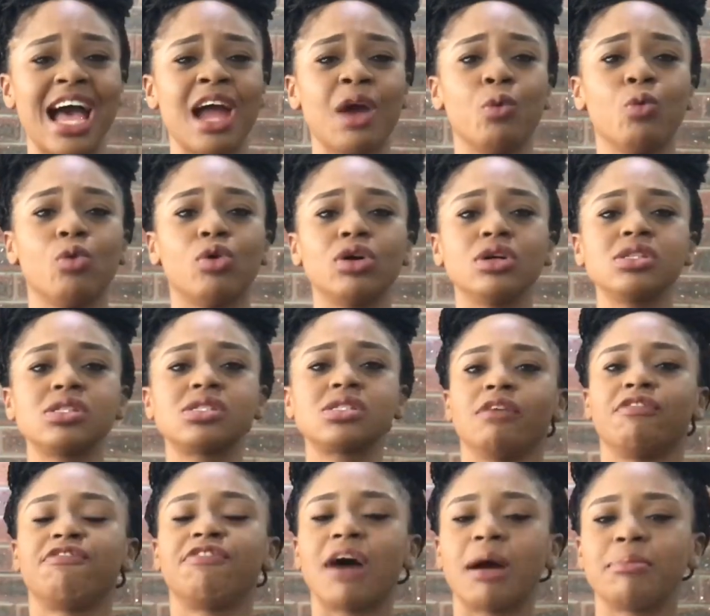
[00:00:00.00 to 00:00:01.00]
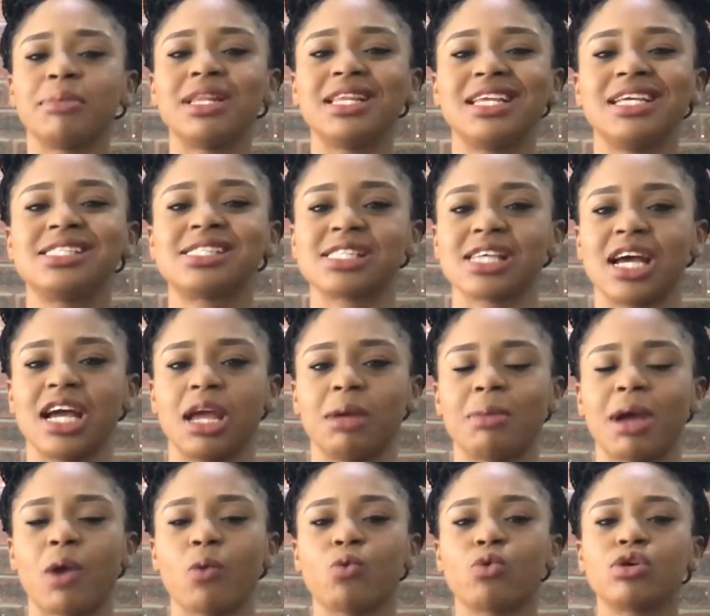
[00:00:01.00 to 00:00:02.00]
I want family
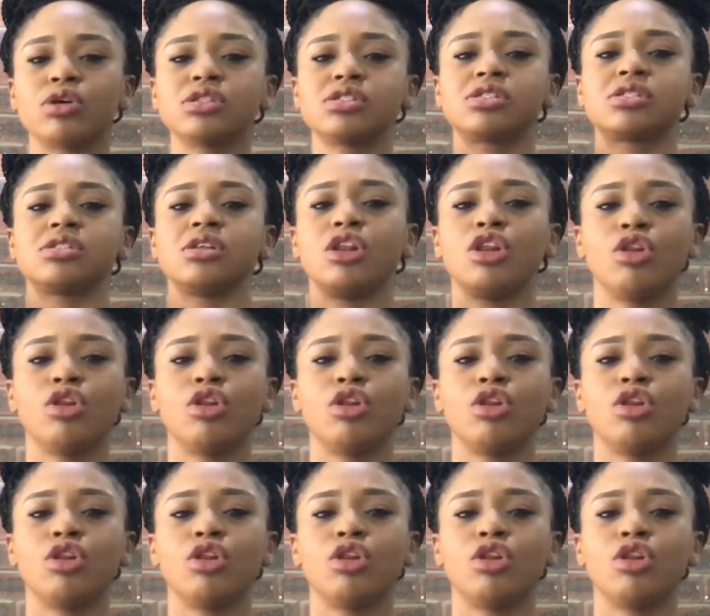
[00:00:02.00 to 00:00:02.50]
time, I want